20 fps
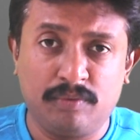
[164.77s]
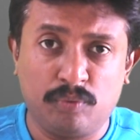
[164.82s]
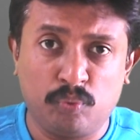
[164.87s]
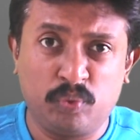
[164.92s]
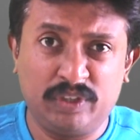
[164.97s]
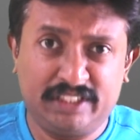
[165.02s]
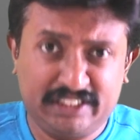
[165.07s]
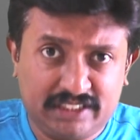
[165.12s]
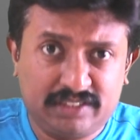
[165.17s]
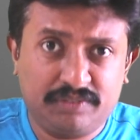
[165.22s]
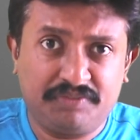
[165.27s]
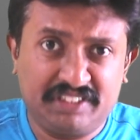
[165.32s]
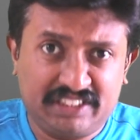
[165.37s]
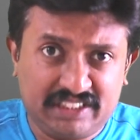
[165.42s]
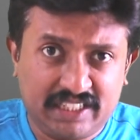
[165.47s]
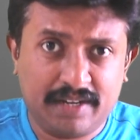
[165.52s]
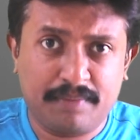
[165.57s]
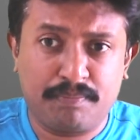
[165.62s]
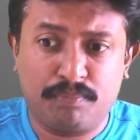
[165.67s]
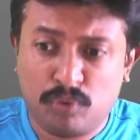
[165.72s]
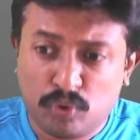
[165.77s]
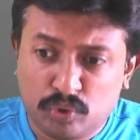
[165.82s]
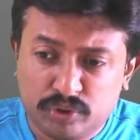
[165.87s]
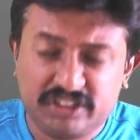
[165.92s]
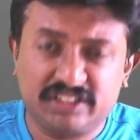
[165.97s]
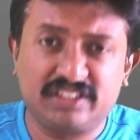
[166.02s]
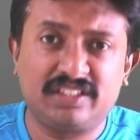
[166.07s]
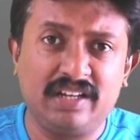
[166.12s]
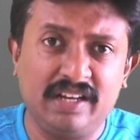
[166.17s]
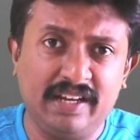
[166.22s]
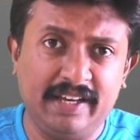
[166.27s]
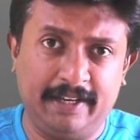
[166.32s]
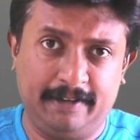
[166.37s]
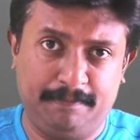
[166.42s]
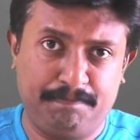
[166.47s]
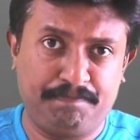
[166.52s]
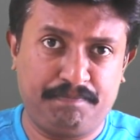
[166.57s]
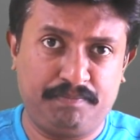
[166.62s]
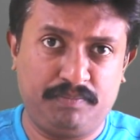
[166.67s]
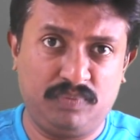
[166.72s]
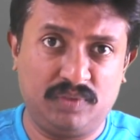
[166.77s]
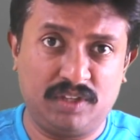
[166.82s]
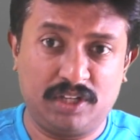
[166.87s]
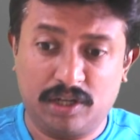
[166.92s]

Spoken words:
which are mostly